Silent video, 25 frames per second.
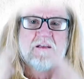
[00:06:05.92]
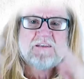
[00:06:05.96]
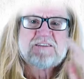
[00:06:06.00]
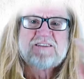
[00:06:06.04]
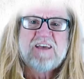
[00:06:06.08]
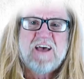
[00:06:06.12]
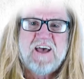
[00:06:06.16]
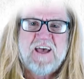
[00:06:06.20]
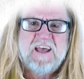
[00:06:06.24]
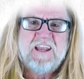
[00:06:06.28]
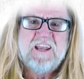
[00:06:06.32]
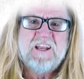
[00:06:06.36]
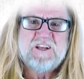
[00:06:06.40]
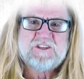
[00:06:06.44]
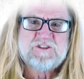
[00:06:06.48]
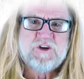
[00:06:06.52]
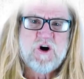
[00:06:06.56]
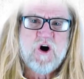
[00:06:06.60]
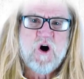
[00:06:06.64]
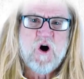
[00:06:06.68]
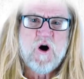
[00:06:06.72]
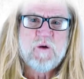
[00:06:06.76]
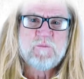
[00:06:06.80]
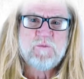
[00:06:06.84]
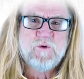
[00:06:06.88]
So
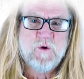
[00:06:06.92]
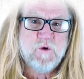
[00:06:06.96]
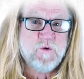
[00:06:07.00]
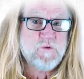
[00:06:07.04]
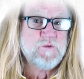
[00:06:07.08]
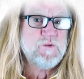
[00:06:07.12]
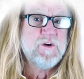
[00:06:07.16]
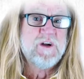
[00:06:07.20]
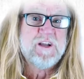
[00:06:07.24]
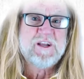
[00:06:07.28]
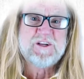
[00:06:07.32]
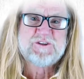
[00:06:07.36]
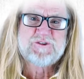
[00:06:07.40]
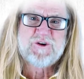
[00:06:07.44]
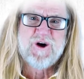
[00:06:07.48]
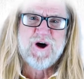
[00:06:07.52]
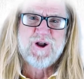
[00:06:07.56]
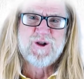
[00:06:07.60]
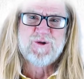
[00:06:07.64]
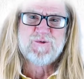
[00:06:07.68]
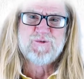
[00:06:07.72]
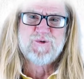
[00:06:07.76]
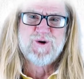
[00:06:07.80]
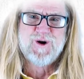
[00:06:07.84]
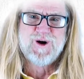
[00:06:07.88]
anytime you're really
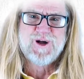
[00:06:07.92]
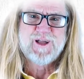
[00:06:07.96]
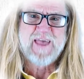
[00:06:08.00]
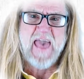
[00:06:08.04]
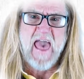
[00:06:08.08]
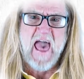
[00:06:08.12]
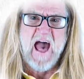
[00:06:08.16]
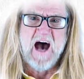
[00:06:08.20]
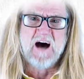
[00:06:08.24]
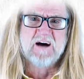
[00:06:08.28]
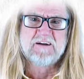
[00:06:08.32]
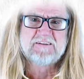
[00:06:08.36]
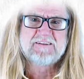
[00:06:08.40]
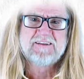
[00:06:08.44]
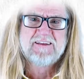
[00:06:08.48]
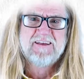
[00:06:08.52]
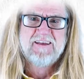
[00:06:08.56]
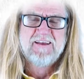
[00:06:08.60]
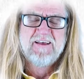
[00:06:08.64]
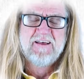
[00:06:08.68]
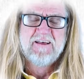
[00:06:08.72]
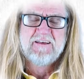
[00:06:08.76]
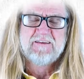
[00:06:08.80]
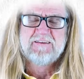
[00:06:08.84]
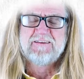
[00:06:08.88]
trying to work out,
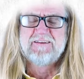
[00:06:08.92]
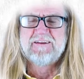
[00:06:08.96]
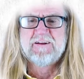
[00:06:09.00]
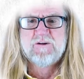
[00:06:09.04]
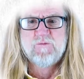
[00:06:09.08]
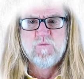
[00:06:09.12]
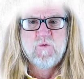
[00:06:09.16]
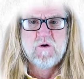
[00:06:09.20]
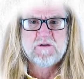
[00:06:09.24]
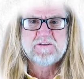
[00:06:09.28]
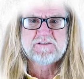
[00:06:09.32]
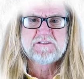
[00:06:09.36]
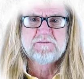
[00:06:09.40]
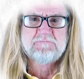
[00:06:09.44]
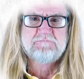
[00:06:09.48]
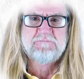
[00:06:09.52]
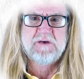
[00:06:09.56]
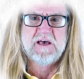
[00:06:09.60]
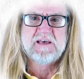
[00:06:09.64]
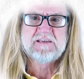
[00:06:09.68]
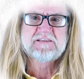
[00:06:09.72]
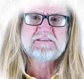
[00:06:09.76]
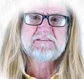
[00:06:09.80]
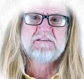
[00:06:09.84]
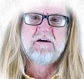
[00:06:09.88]
you know, what's the
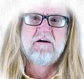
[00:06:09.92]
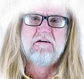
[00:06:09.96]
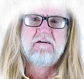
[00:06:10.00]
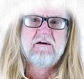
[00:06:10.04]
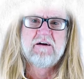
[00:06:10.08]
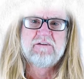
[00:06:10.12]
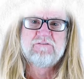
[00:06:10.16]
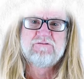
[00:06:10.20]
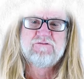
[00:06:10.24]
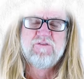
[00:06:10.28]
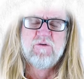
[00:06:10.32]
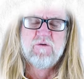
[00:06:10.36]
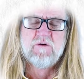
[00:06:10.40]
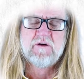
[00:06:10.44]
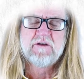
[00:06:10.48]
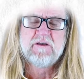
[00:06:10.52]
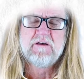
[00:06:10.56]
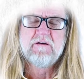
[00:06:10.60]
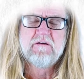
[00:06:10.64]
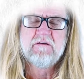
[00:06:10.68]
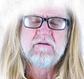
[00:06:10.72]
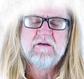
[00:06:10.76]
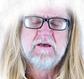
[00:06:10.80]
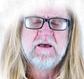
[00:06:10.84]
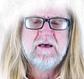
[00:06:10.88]
best diet for
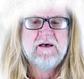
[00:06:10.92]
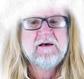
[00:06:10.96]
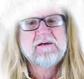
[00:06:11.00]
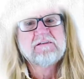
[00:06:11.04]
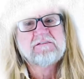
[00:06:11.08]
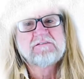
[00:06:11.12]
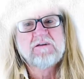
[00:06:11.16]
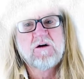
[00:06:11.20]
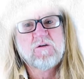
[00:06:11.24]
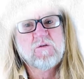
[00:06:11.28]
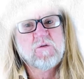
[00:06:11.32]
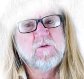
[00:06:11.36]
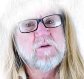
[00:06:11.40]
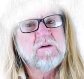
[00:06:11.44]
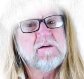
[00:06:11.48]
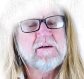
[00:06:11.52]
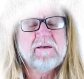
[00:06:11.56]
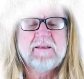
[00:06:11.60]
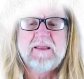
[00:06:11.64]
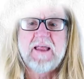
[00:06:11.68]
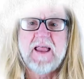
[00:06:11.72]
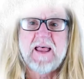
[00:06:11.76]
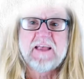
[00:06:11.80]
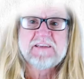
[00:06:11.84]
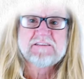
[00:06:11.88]
you, don't look at
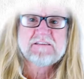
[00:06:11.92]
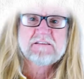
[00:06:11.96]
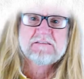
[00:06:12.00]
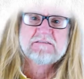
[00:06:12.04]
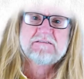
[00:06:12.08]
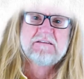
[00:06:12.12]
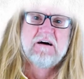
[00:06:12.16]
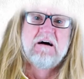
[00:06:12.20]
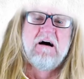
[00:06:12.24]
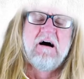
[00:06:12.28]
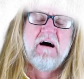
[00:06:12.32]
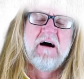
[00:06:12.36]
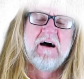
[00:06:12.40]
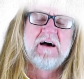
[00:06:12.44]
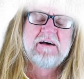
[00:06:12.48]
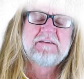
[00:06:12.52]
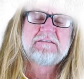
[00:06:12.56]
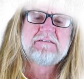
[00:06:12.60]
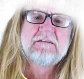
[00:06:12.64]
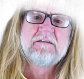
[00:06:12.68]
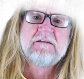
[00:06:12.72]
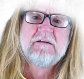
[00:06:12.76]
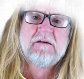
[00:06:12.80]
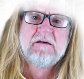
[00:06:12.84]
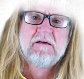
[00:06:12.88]
it as a
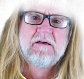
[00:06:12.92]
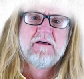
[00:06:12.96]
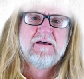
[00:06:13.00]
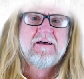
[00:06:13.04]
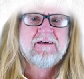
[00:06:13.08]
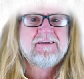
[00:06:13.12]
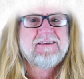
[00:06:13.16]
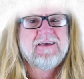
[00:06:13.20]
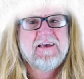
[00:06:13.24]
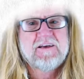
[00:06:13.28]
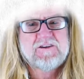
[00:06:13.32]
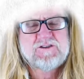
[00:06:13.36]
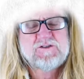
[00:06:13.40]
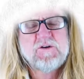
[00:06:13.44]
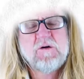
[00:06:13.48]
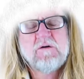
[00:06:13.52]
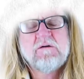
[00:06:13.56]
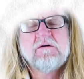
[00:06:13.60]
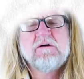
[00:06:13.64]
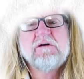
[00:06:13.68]
diet. Yeah, sure,